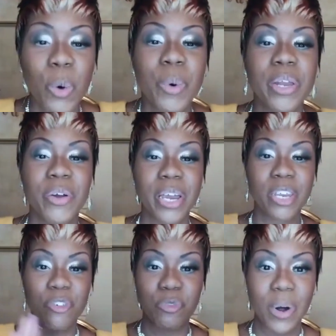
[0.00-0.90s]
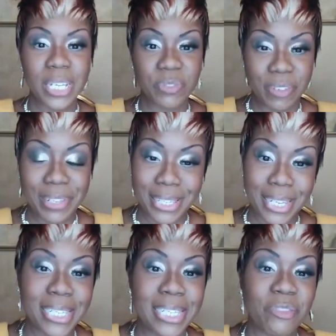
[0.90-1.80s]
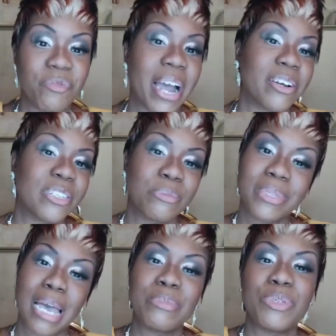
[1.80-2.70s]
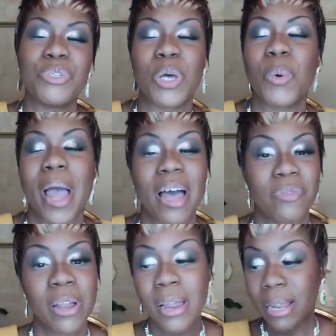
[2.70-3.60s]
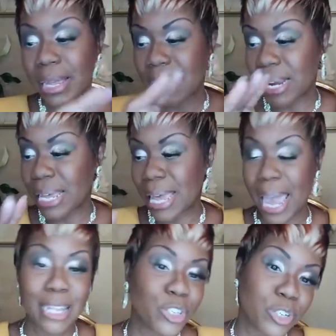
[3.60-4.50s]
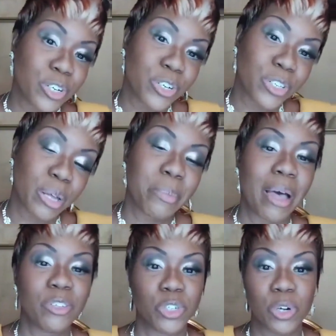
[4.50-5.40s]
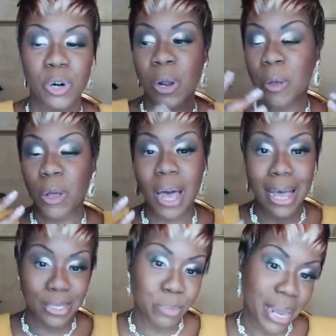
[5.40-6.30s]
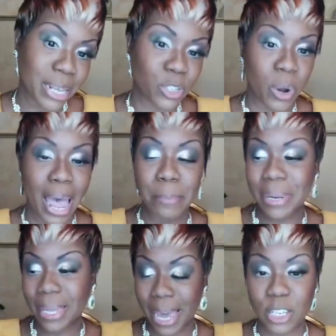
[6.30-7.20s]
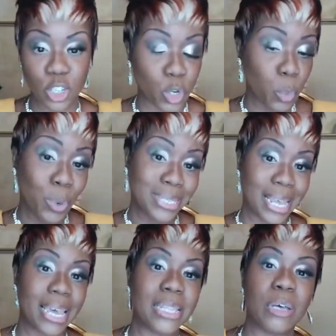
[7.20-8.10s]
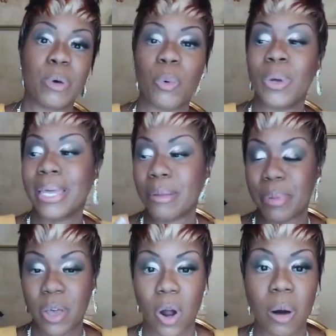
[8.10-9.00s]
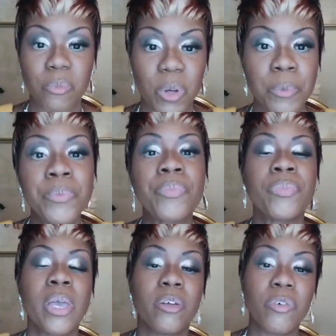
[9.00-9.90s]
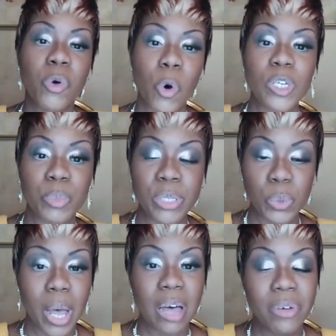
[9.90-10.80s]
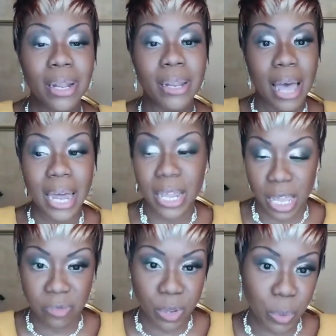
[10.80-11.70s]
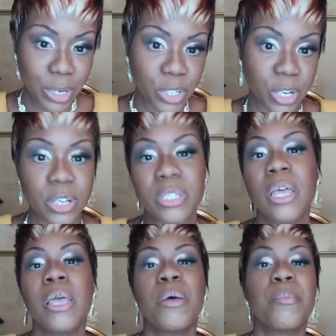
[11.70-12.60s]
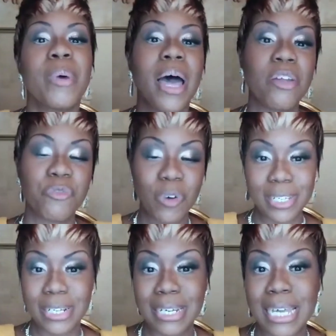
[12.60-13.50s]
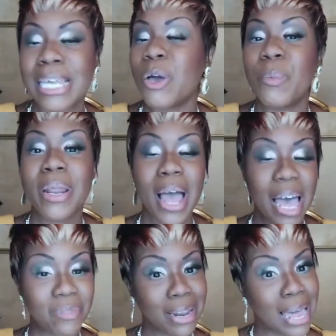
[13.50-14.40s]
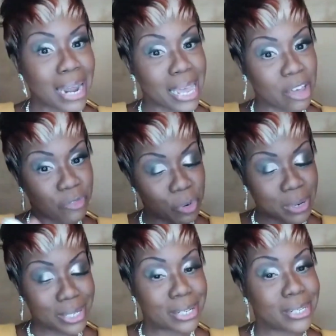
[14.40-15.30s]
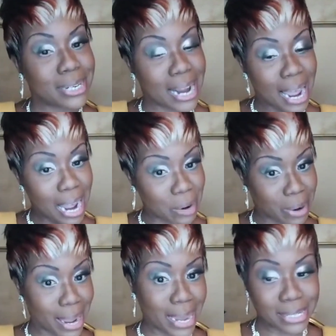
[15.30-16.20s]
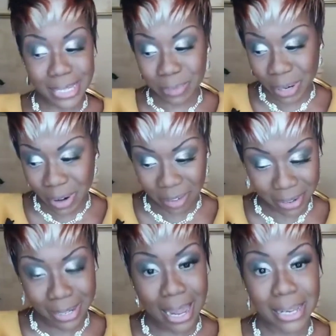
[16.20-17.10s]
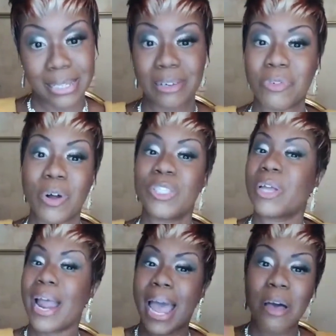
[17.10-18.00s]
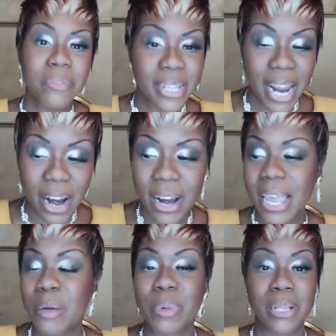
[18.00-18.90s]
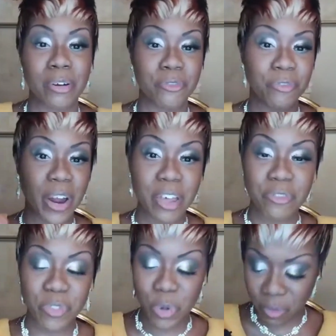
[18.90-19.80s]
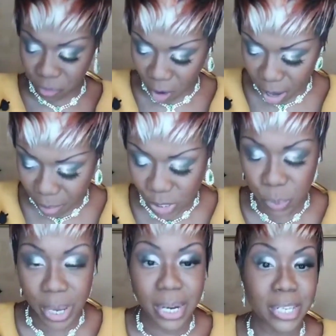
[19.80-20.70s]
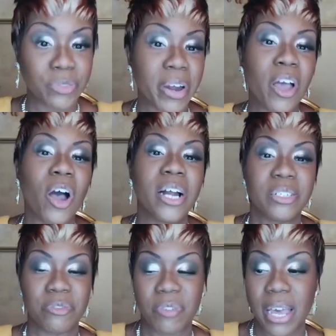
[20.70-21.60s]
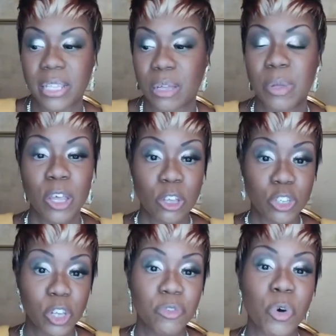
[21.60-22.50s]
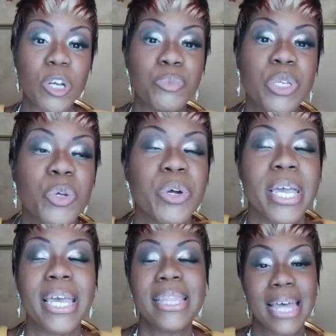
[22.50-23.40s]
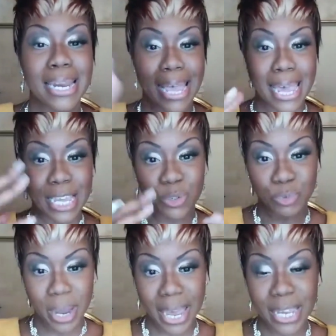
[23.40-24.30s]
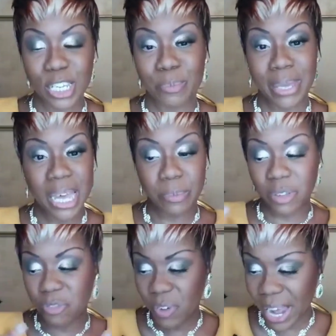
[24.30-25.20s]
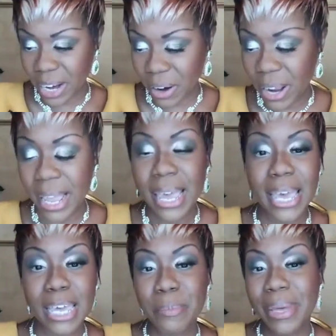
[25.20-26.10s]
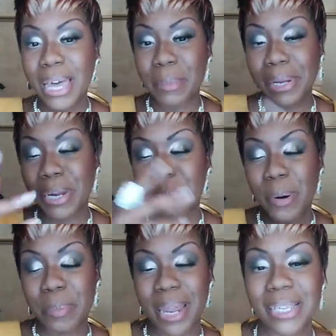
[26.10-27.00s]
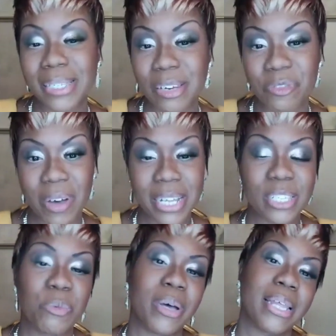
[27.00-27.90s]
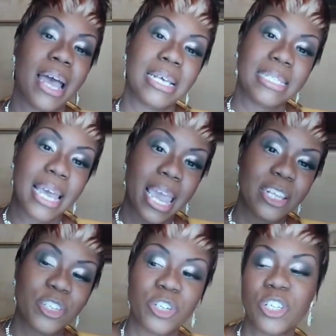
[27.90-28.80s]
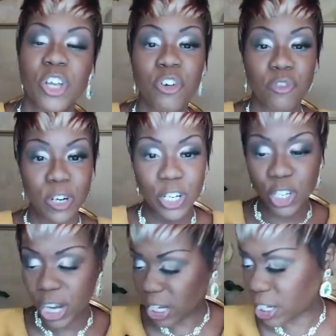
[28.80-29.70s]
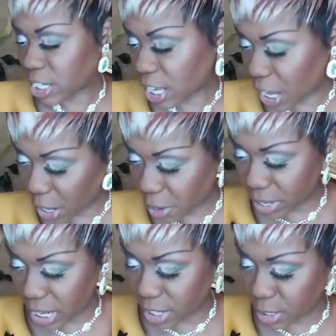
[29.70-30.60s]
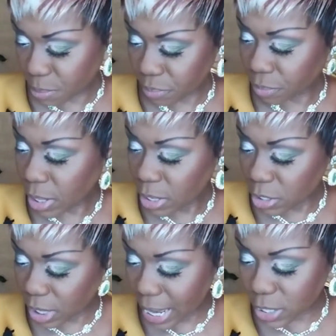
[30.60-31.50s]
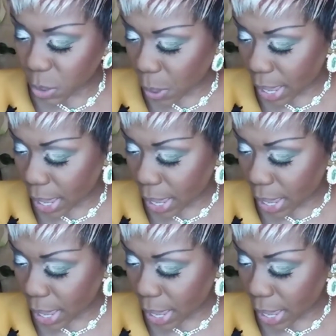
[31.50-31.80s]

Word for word: when you're in your 40s, 50s, 60s, and finer, sometimes you don't have any answers about your cosmetics or applications or what's in them or what can be harmful. And of course, we do have a lot of influencers, but unfortunately, we don't have a lot of influencers in our age demographic, darlings. And of course, they're out there, but they're very few and far in between. It's very hard to find them. So, of course, when you're in that age range and becoming finer, it can become a little perplexing to find someone that has the answers for your changing skincare needs. So, let's go